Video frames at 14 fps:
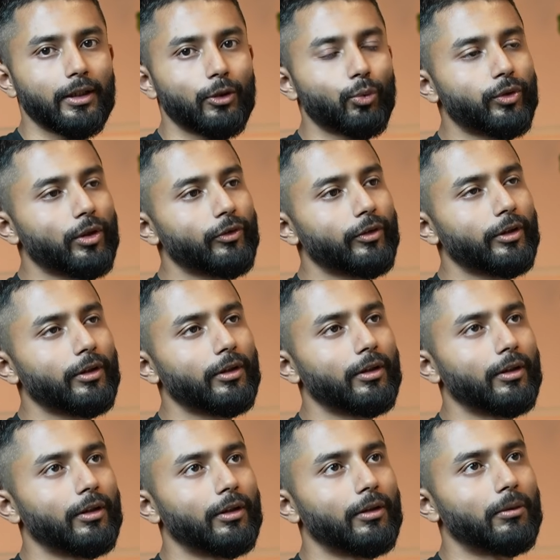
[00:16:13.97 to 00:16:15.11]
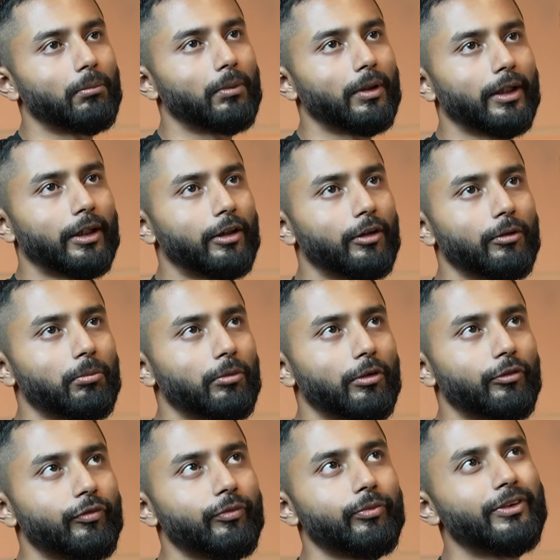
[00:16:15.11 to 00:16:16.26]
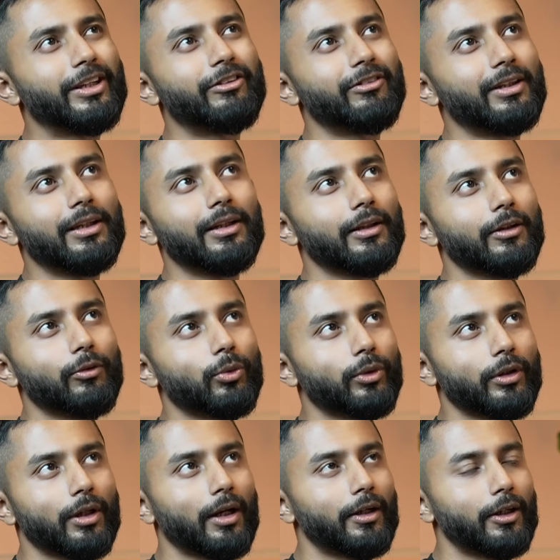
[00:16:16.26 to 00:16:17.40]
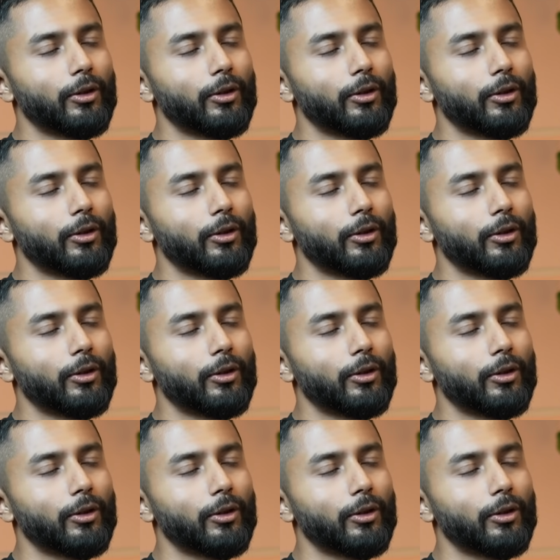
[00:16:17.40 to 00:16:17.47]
in 2016, I think early